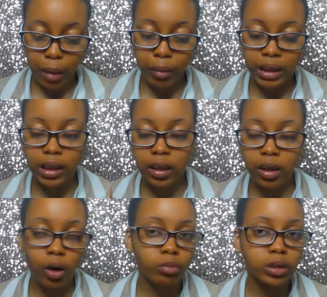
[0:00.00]
basically,
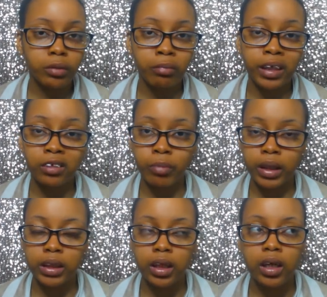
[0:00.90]
the home should be a place of
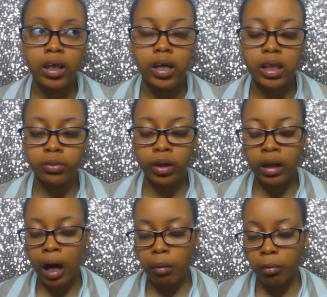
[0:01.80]
peace, is what
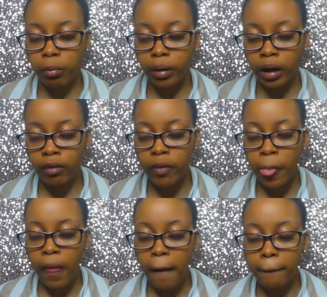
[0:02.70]
a lot of people believe.
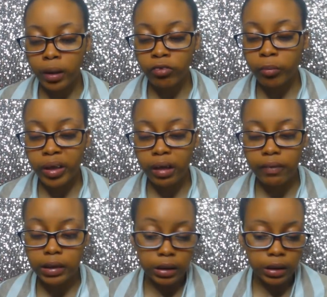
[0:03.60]
But for many
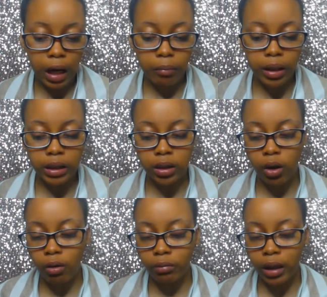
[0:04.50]
of us, it's not because the
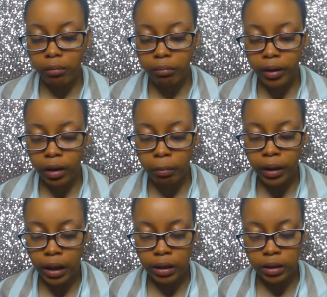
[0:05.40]
home can be a
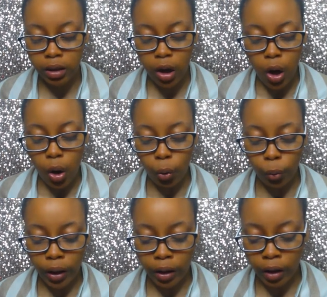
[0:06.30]
place
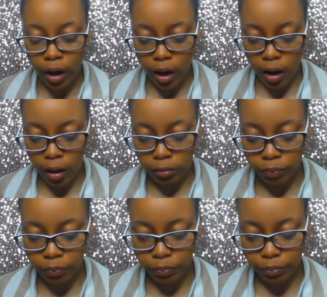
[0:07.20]
where um,